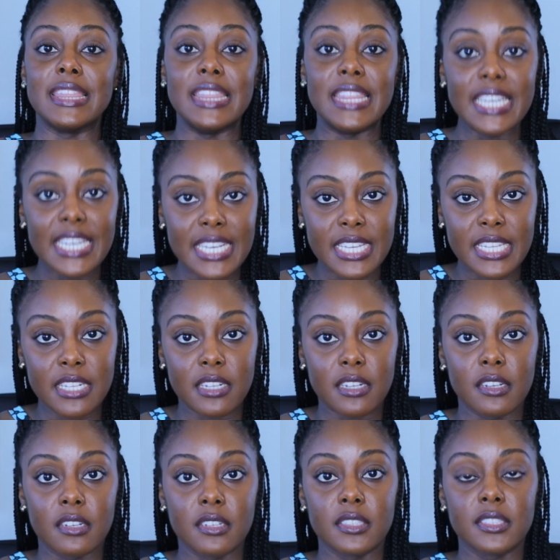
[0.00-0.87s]

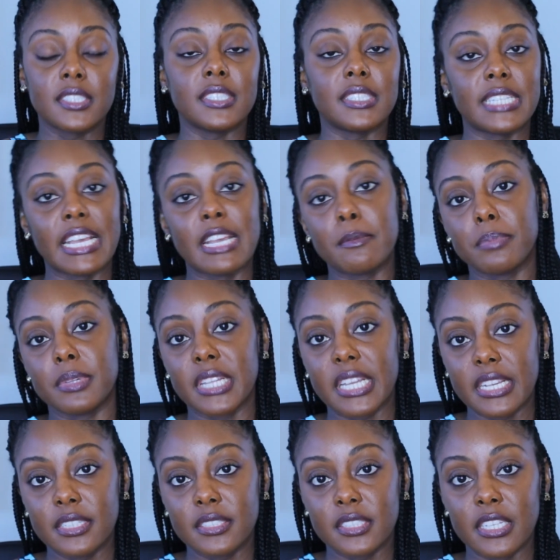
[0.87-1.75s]
then to take
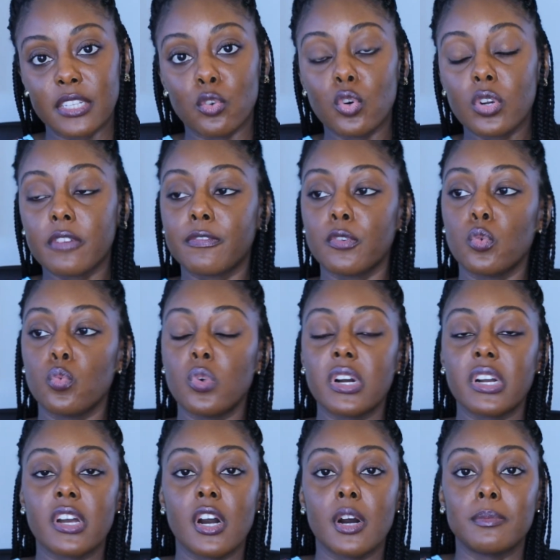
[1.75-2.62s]
place, in order for
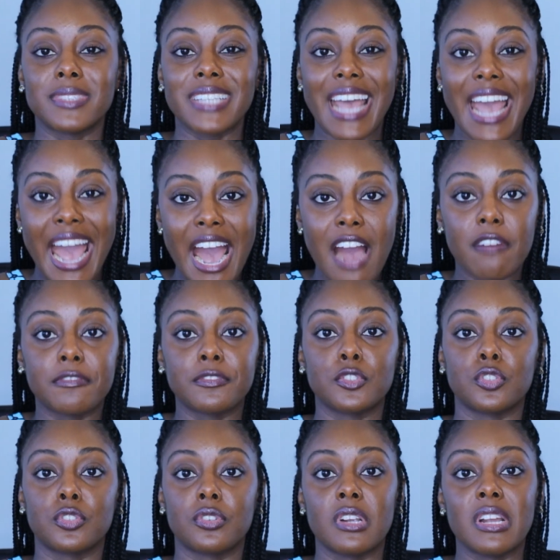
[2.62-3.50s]
what comes
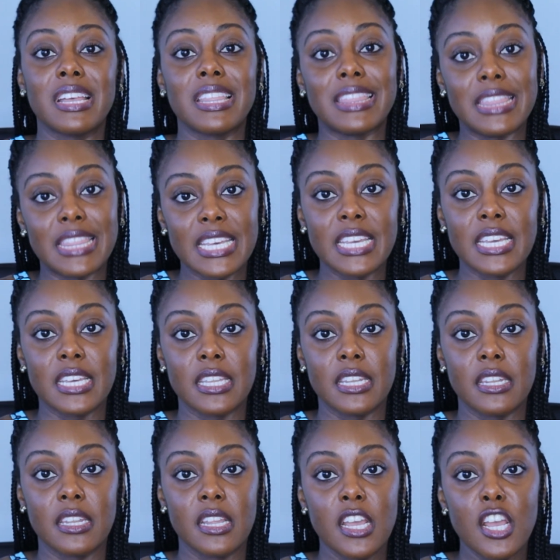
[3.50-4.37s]
after
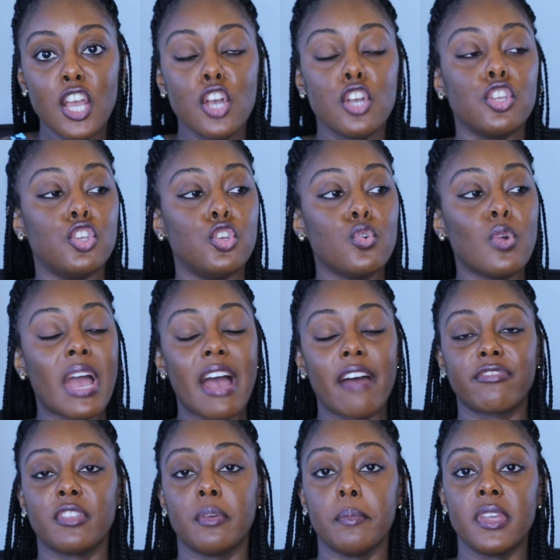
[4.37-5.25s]
then, you
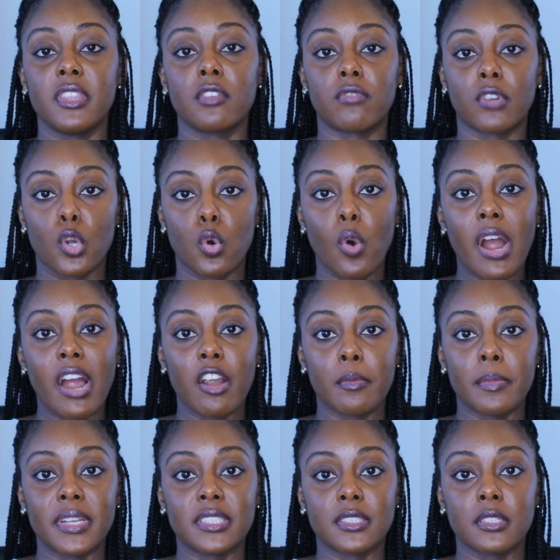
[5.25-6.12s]
have to meet the
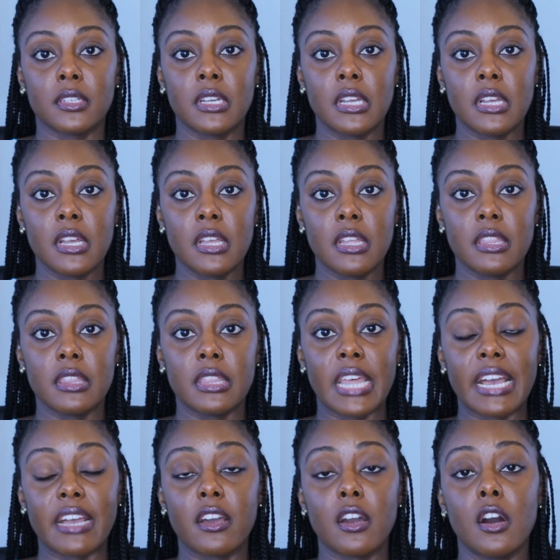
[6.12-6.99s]
requirements
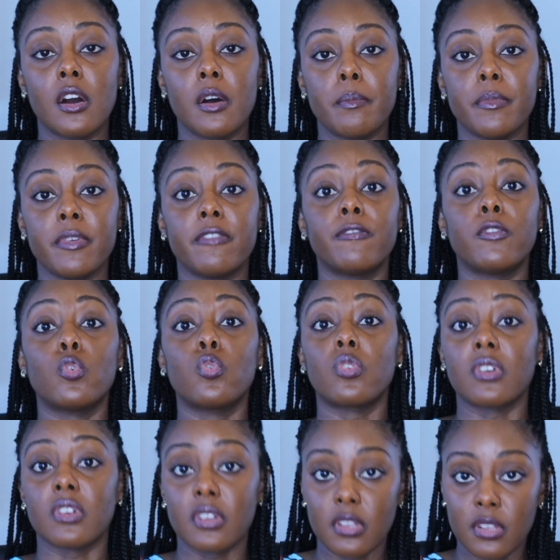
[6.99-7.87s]
that come
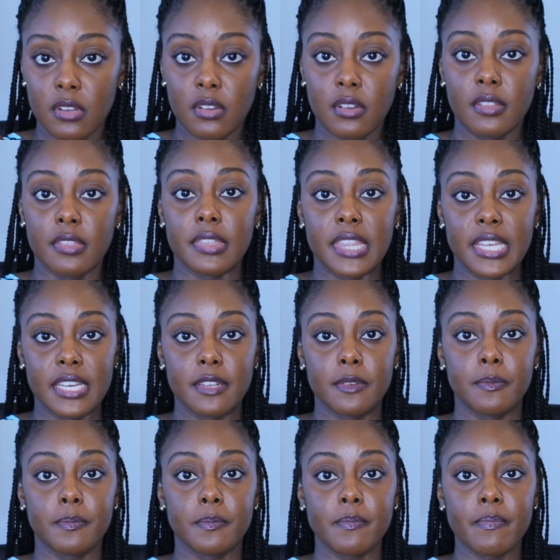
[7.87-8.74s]
before
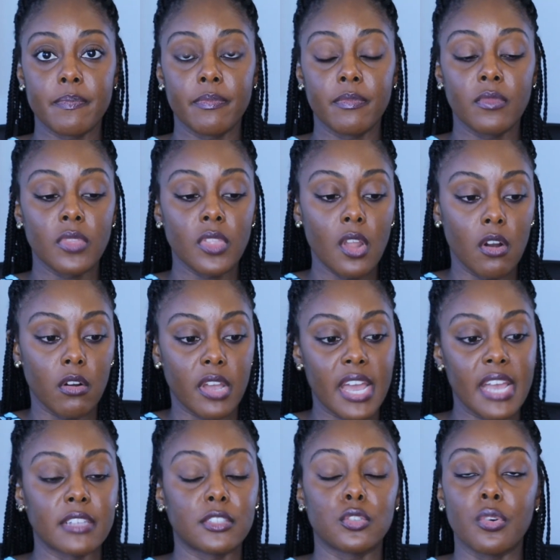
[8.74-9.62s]
then.
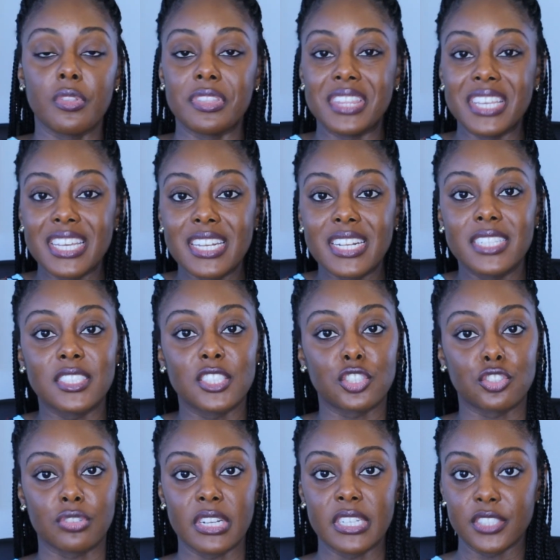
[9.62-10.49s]
Okay, so then is
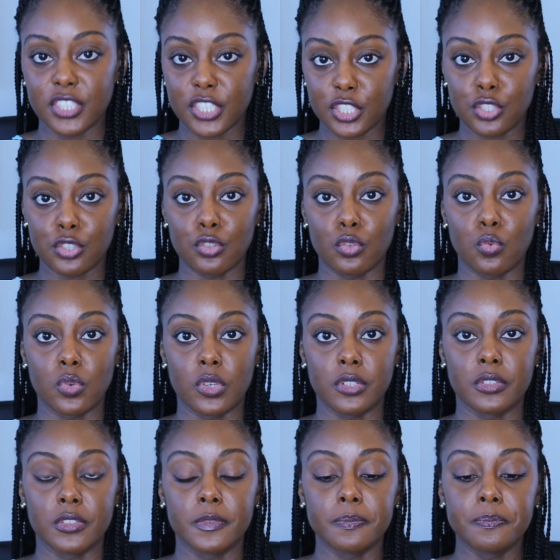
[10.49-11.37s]
a transitional
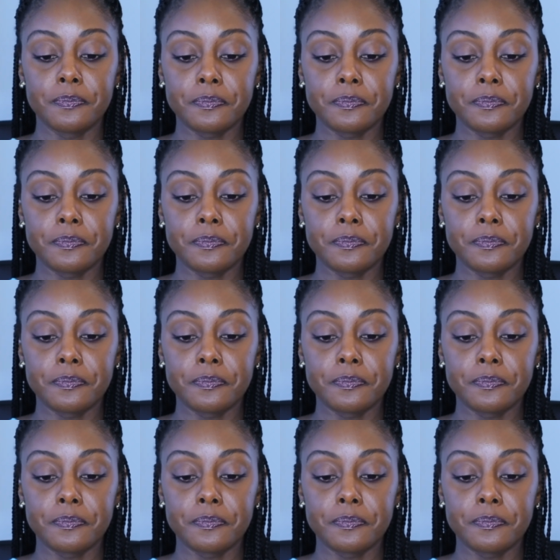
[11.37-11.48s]
word.